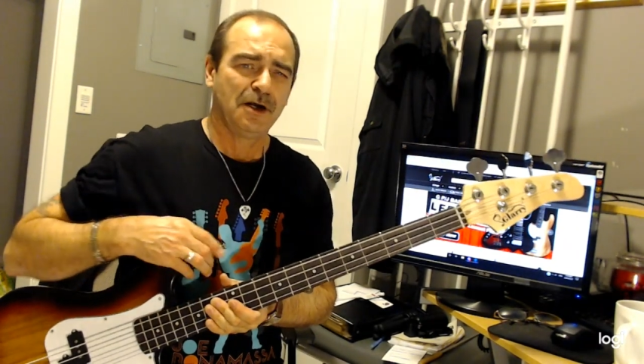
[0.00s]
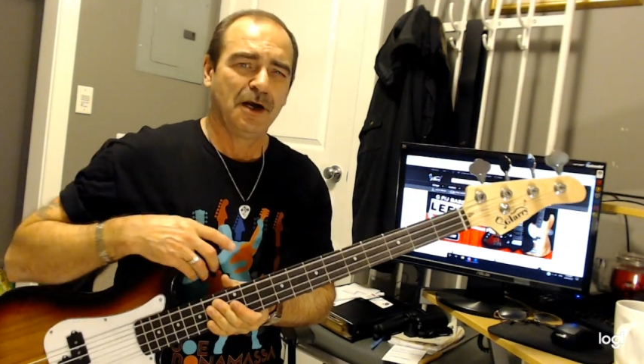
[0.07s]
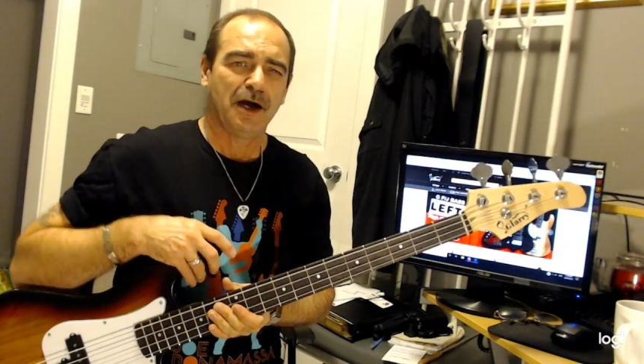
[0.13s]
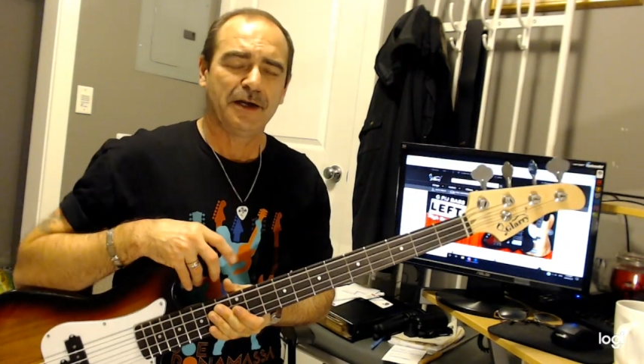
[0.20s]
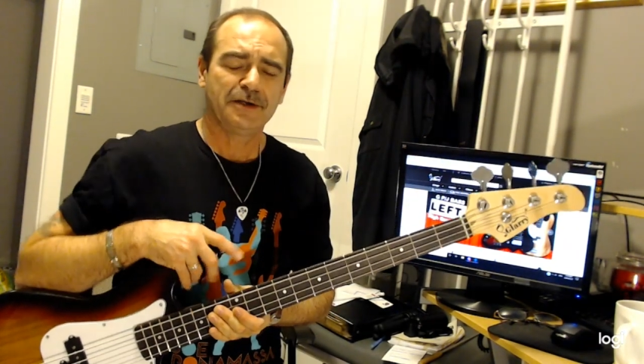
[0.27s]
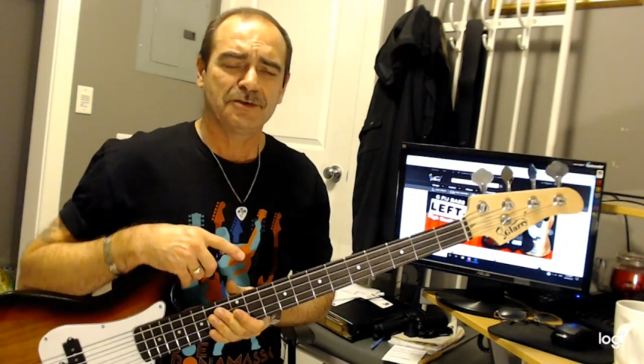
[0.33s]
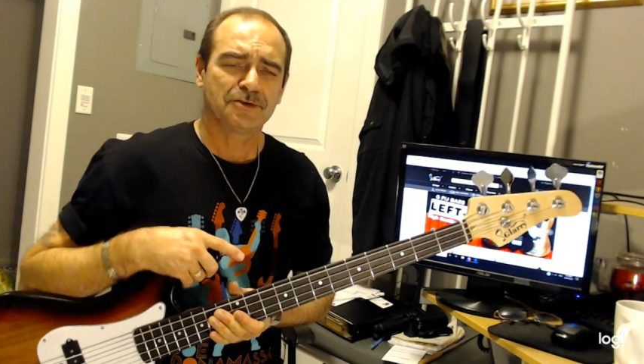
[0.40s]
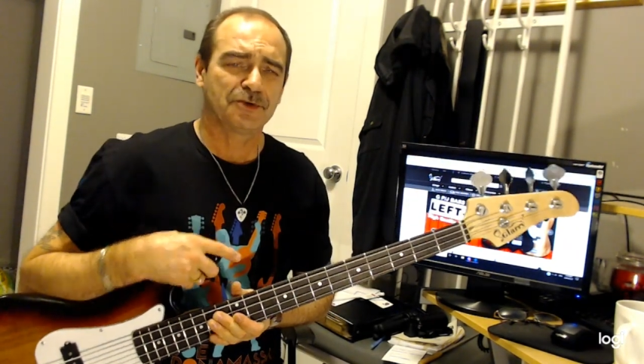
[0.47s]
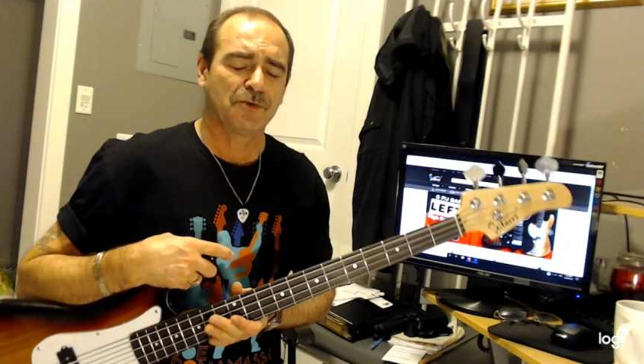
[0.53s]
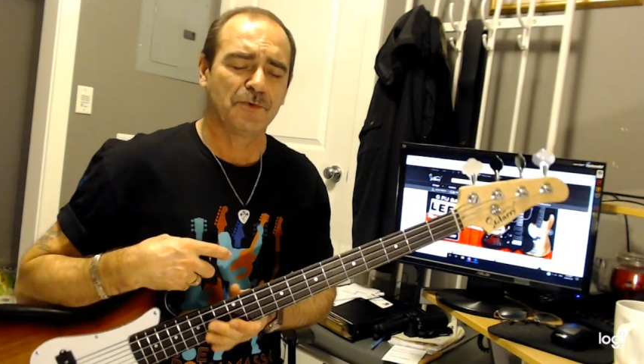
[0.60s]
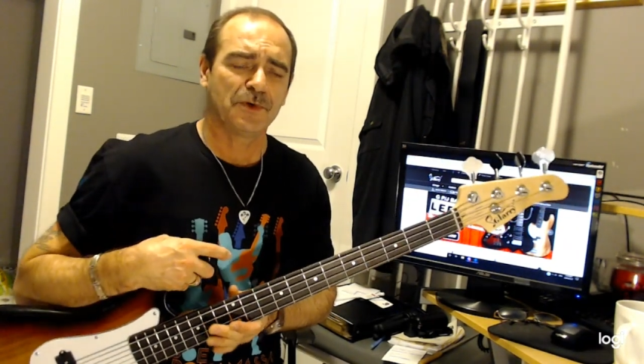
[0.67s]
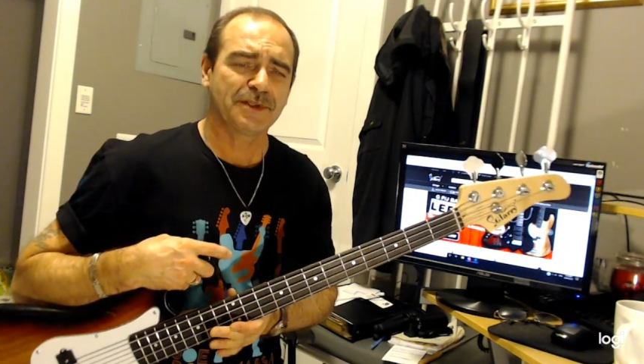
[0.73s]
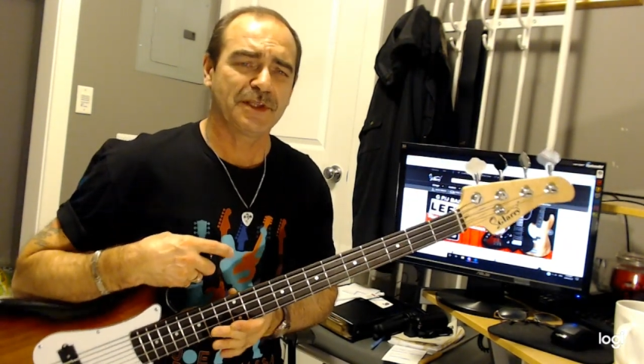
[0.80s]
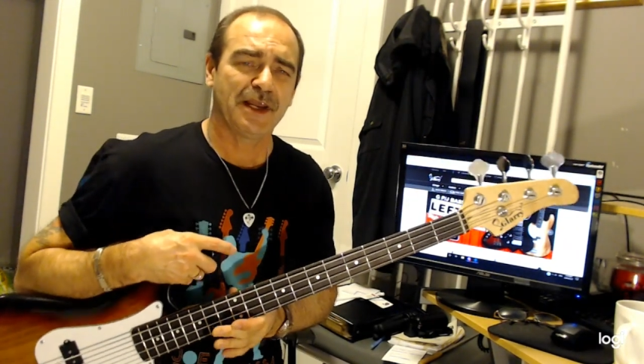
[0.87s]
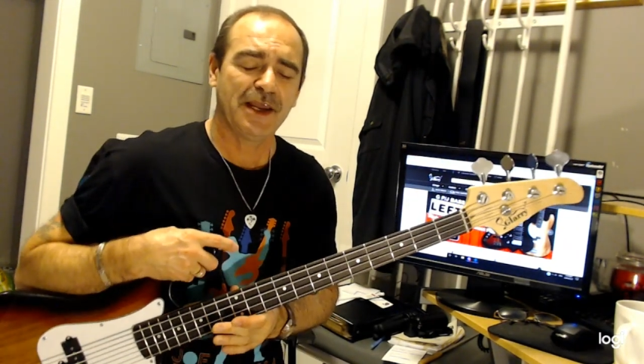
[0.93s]
I don't know
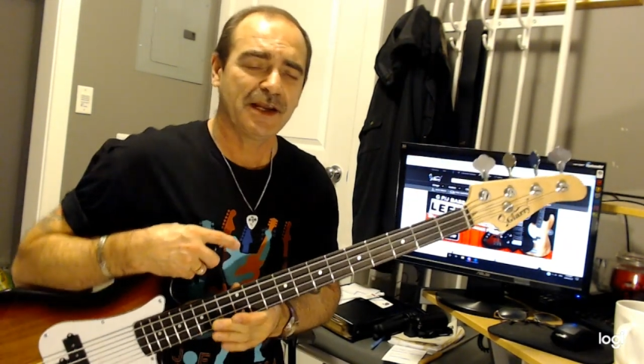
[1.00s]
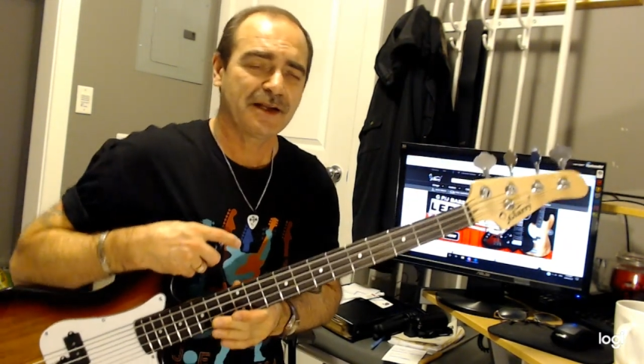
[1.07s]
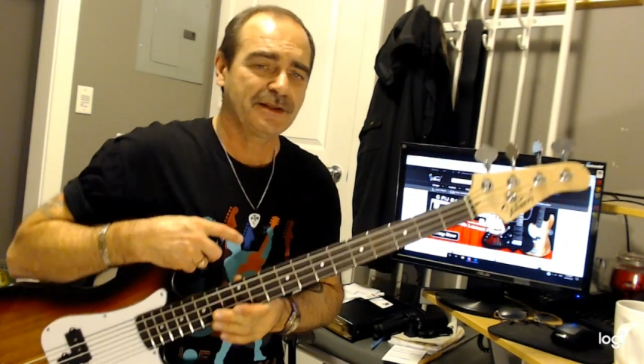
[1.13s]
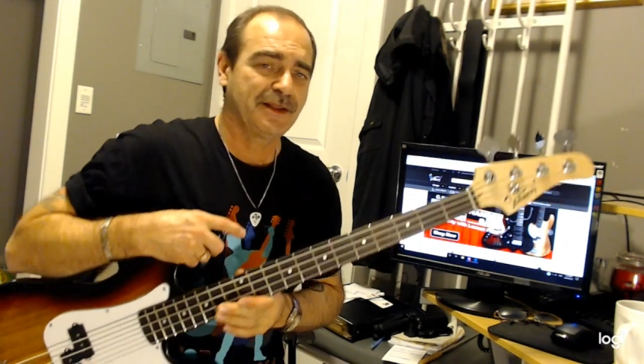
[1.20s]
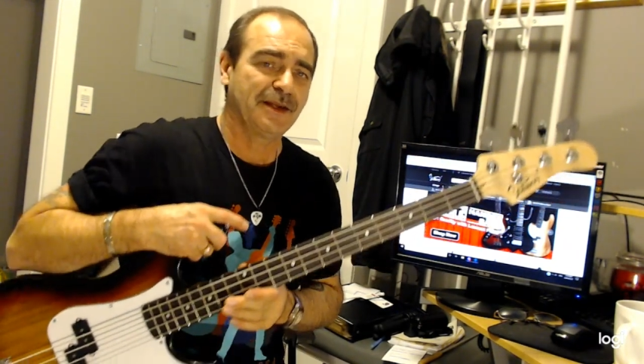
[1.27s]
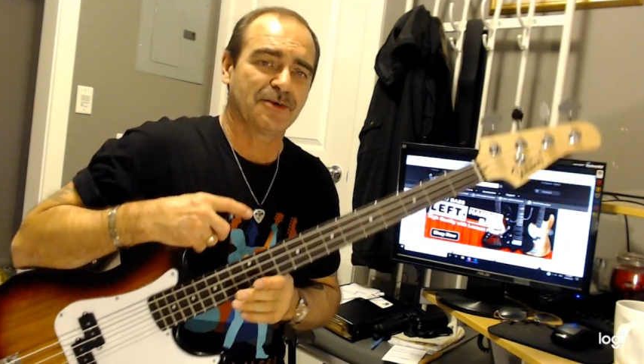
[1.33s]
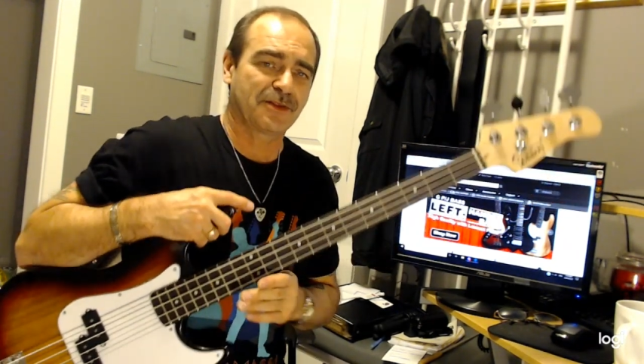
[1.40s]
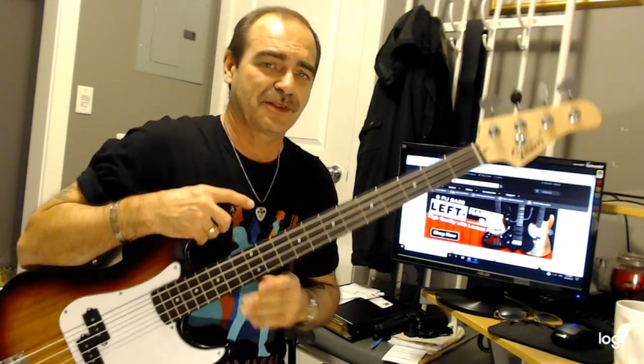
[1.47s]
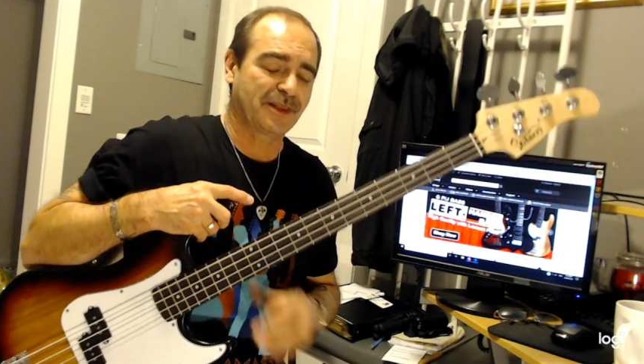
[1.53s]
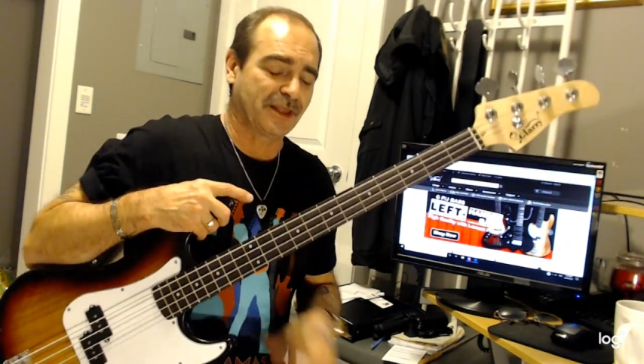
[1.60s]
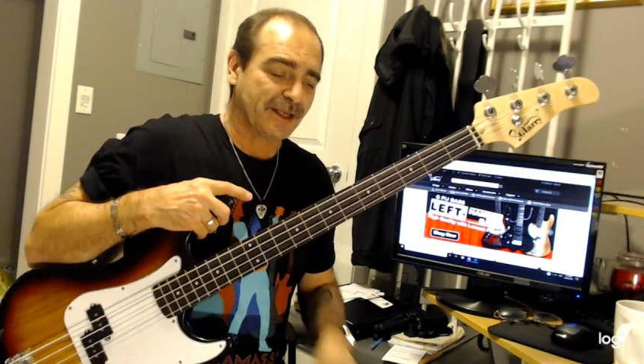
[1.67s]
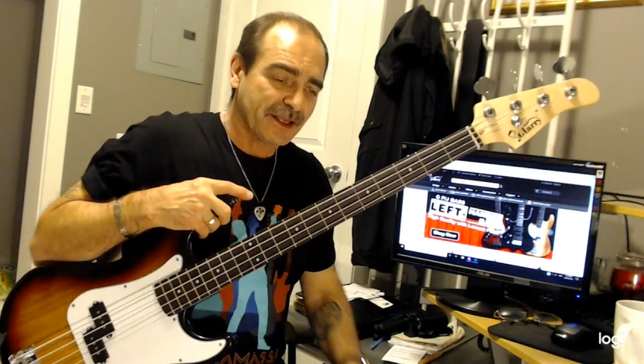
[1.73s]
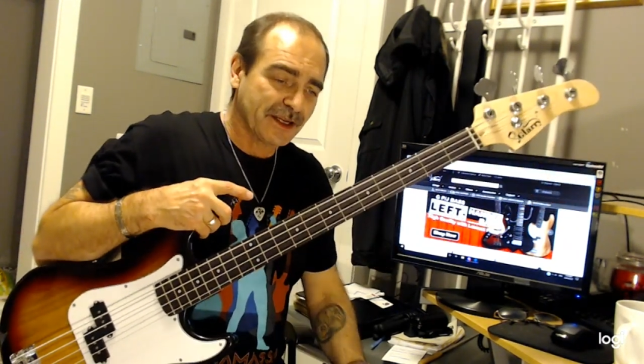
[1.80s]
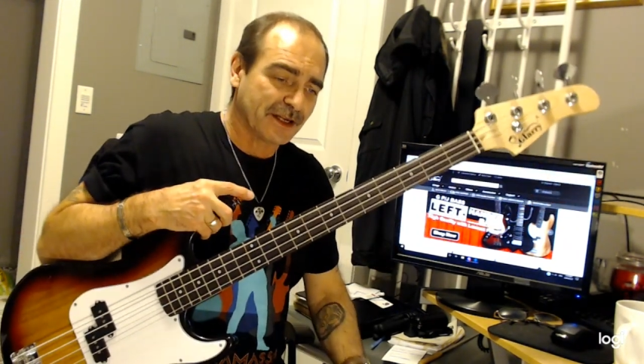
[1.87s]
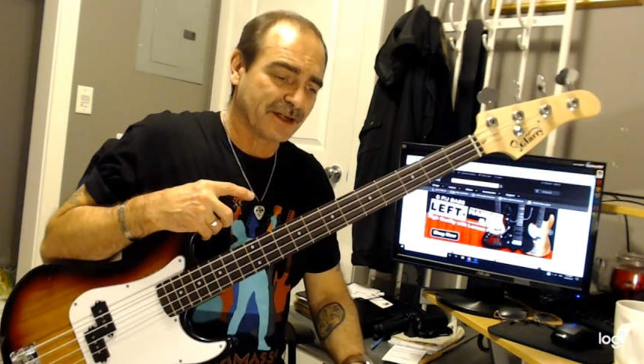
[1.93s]
what the heck they're
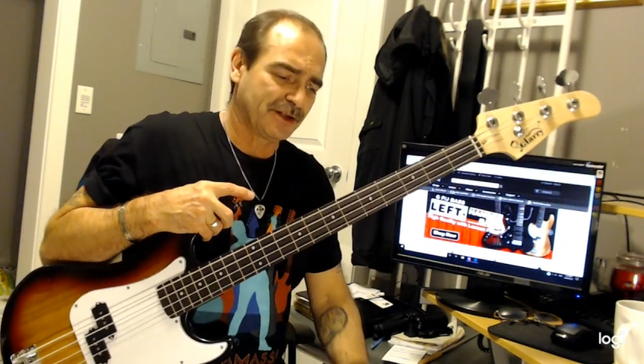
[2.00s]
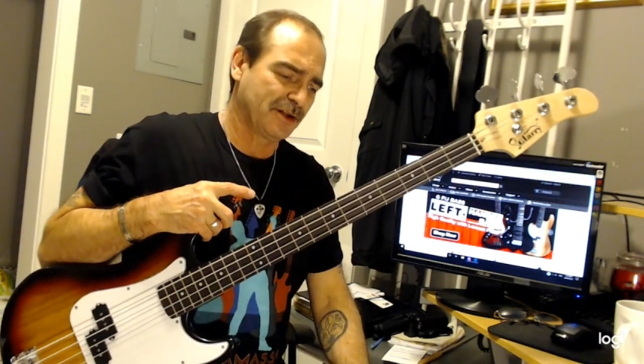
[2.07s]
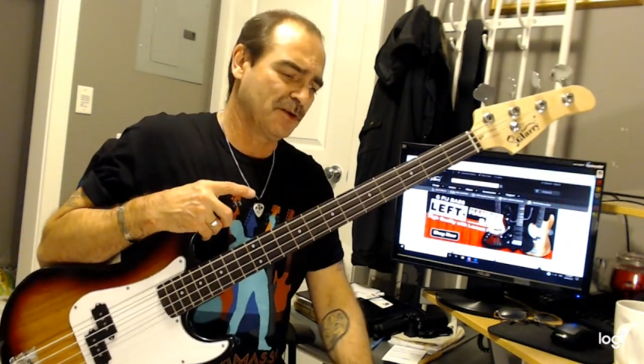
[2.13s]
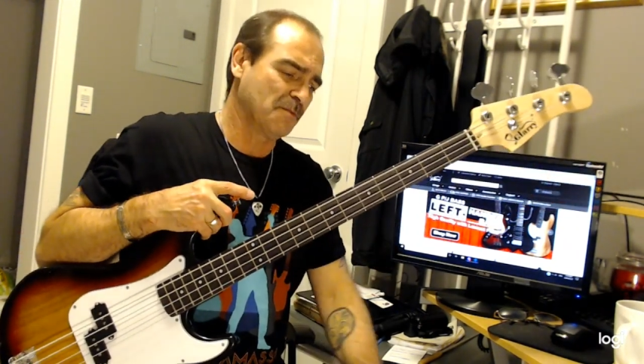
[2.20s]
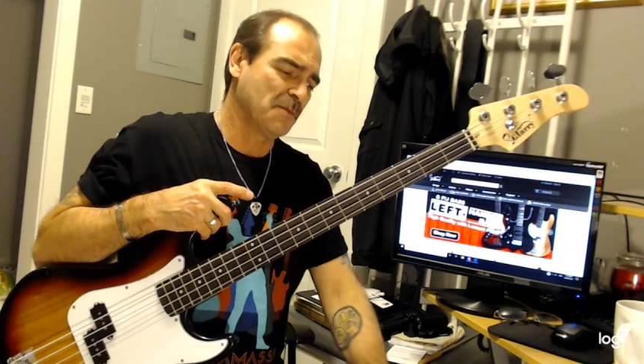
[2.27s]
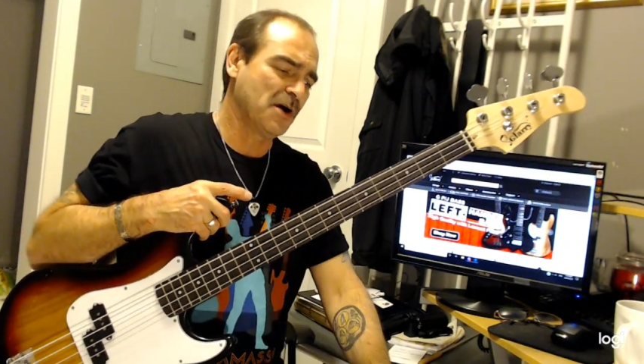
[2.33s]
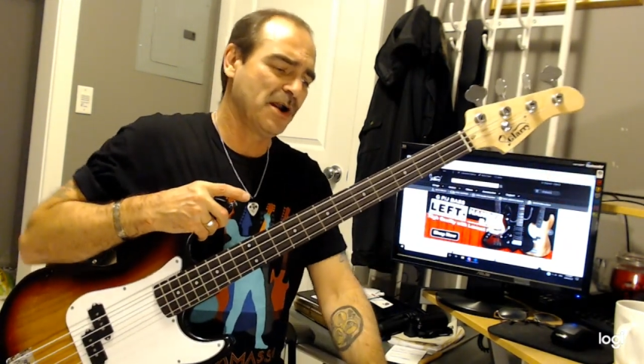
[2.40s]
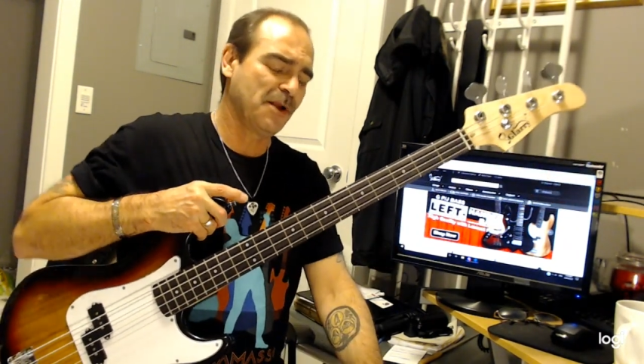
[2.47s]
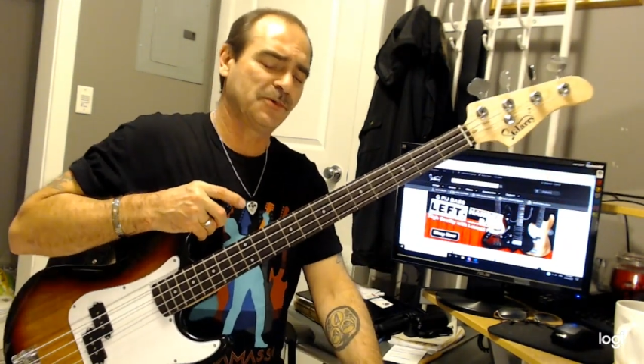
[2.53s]
thinking in their mind.